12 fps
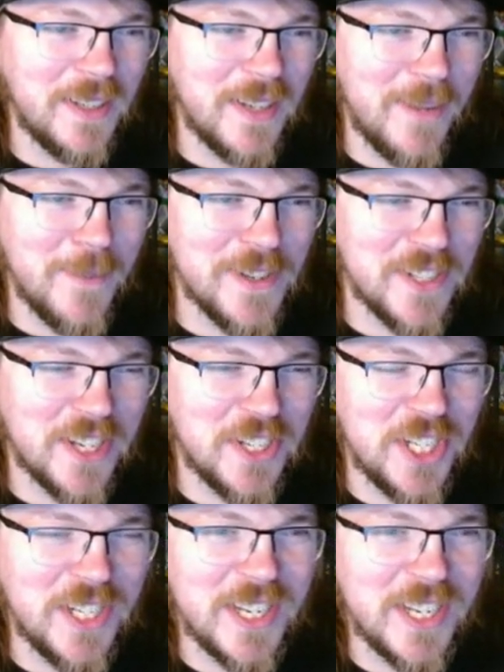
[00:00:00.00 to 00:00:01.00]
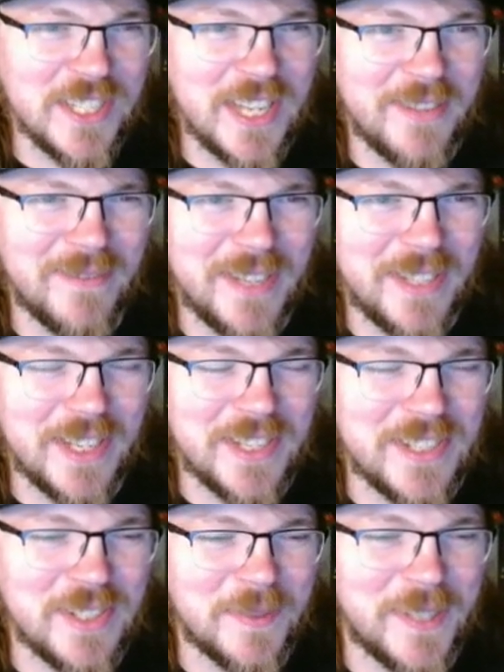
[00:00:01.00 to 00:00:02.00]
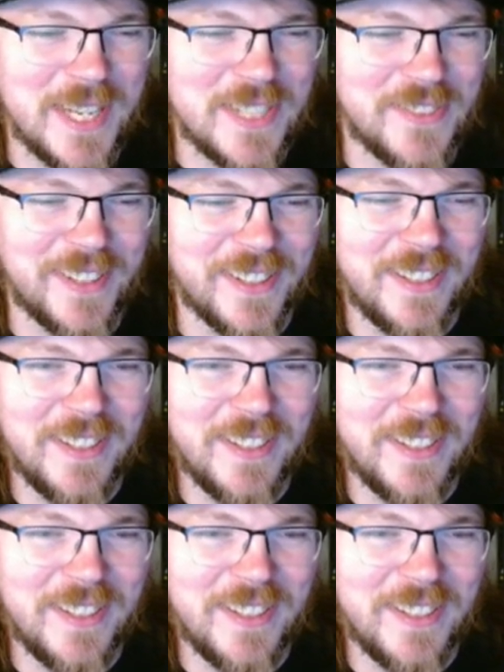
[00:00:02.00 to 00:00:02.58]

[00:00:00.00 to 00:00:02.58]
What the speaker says: nightmares that she does, it doesn't surprise me.